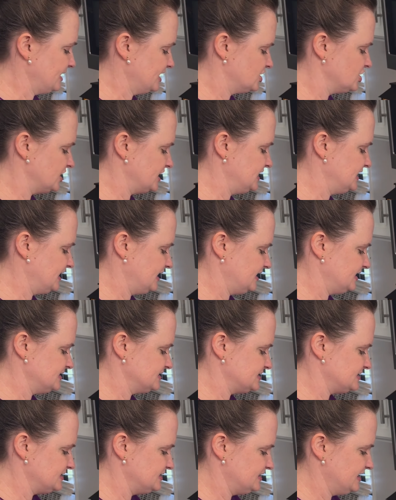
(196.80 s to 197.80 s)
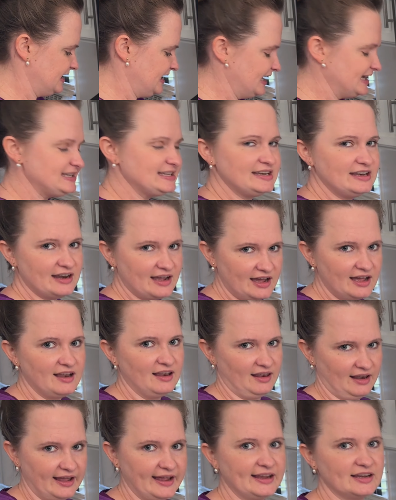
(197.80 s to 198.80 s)
in my cooking days that I did not
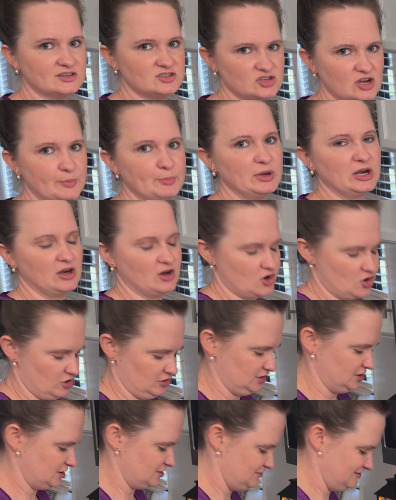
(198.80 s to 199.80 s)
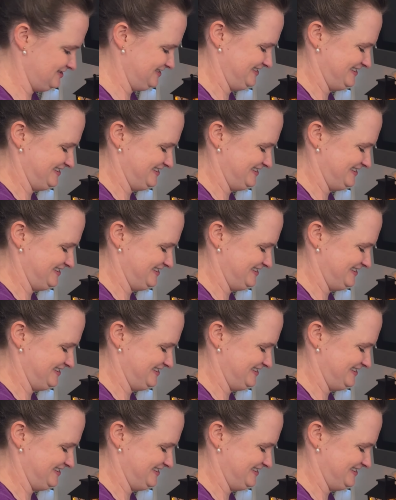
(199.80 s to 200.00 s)
like chopping garlic.